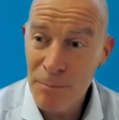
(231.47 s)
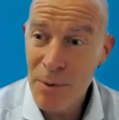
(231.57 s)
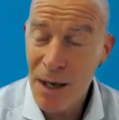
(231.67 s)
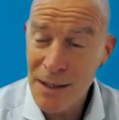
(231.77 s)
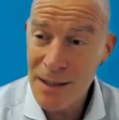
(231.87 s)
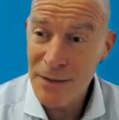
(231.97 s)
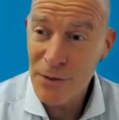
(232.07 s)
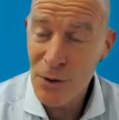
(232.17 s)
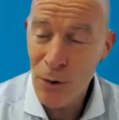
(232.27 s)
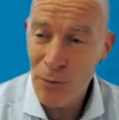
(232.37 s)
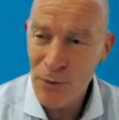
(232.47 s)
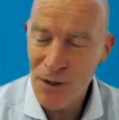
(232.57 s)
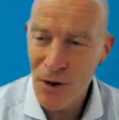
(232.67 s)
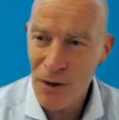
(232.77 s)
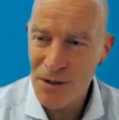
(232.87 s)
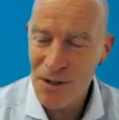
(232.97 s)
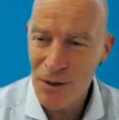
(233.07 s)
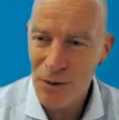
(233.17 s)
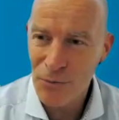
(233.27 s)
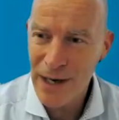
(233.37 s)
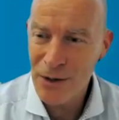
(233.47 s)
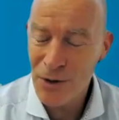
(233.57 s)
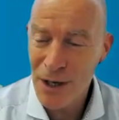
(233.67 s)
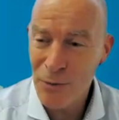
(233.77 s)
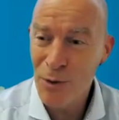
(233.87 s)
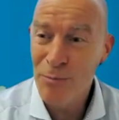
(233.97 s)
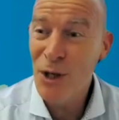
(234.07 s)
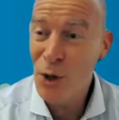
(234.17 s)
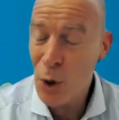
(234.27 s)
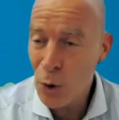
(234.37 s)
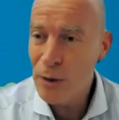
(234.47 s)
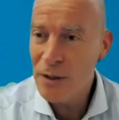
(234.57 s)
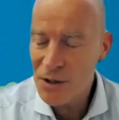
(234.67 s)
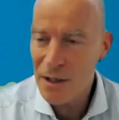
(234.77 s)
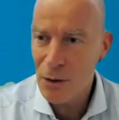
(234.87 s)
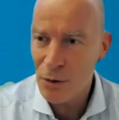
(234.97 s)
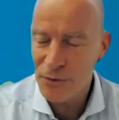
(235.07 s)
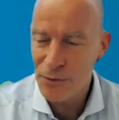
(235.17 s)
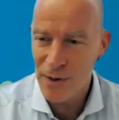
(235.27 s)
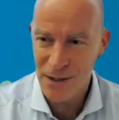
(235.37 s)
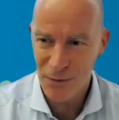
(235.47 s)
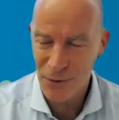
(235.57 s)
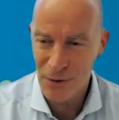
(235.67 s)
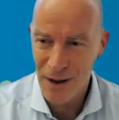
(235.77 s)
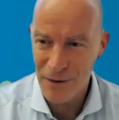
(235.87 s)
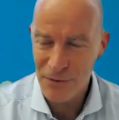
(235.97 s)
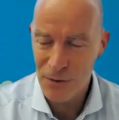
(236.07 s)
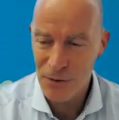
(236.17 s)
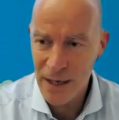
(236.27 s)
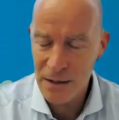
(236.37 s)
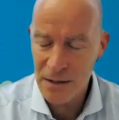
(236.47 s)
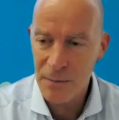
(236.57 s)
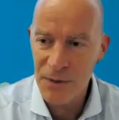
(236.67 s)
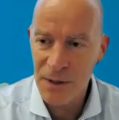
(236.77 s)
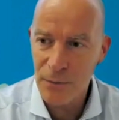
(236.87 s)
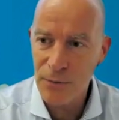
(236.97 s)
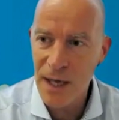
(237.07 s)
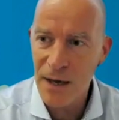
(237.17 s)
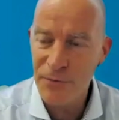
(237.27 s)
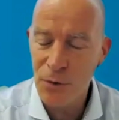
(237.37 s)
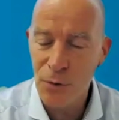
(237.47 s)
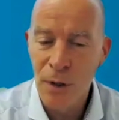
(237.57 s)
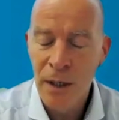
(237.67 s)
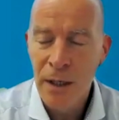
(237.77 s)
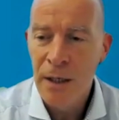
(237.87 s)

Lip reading: But even though it was the hottest year on record, it will be the coldest year of the rest of your life. So that is something that we have to